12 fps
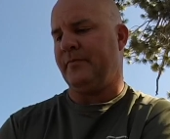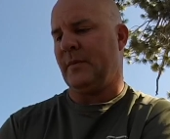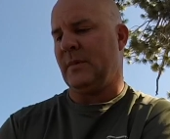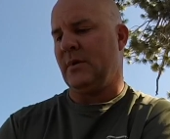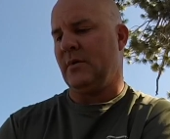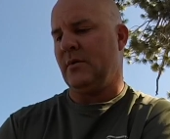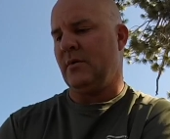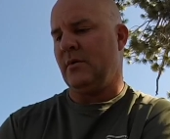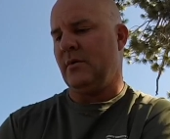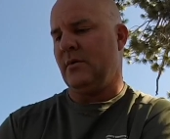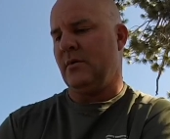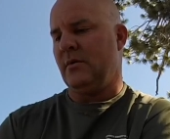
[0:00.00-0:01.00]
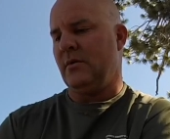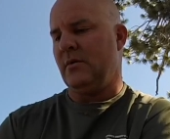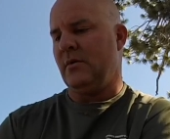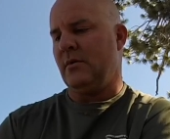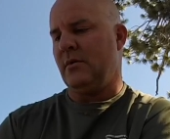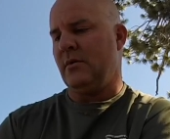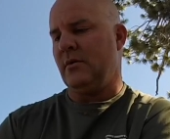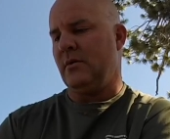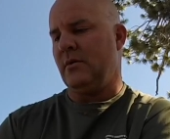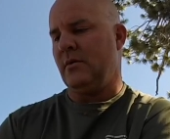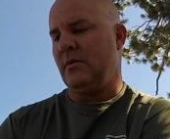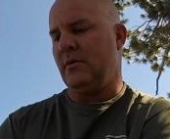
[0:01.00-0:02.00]

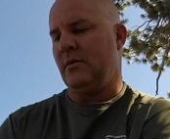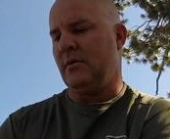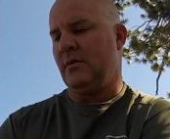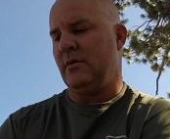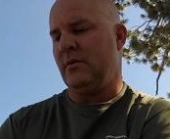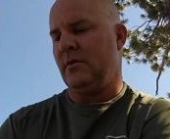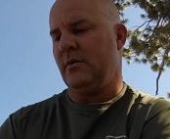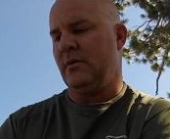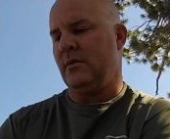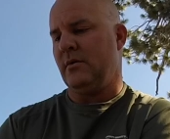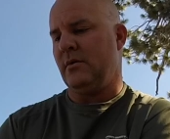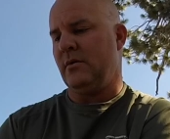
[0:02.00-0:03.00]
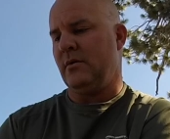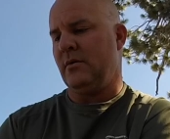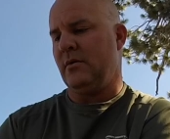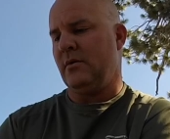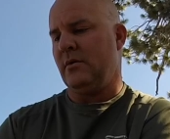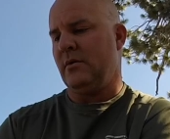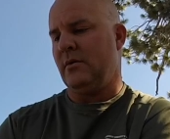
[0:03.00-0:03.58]
No one is speaking in this clip.